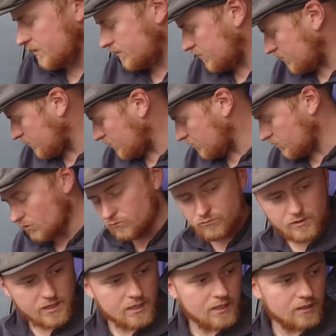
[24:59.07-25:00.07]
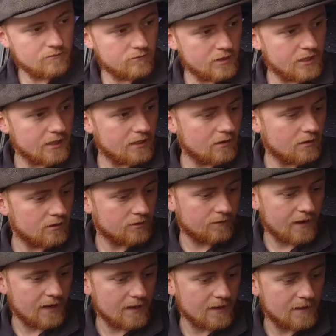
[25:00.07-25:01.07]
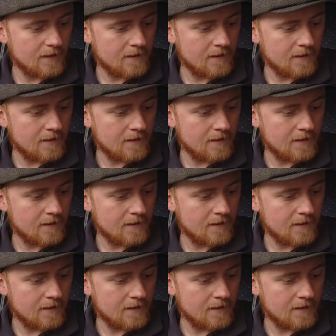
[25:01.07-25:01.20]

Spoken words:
It's just a really nice van.